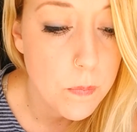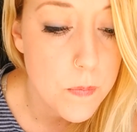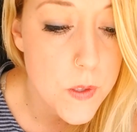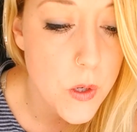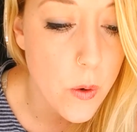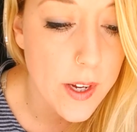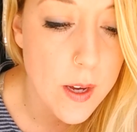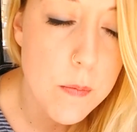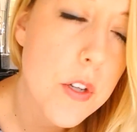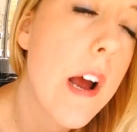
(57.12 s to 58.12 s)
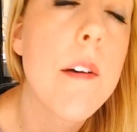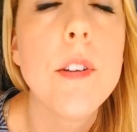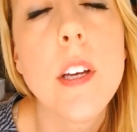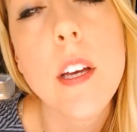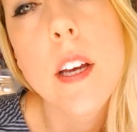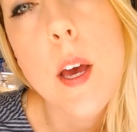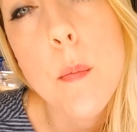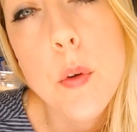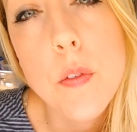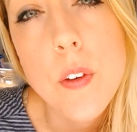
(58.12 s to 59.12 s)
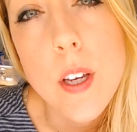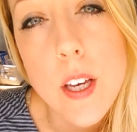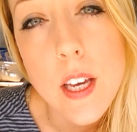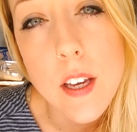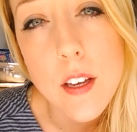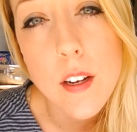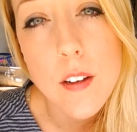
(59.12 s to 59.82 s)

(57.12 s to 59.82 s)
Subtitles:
So I kept traveling and kept moving, and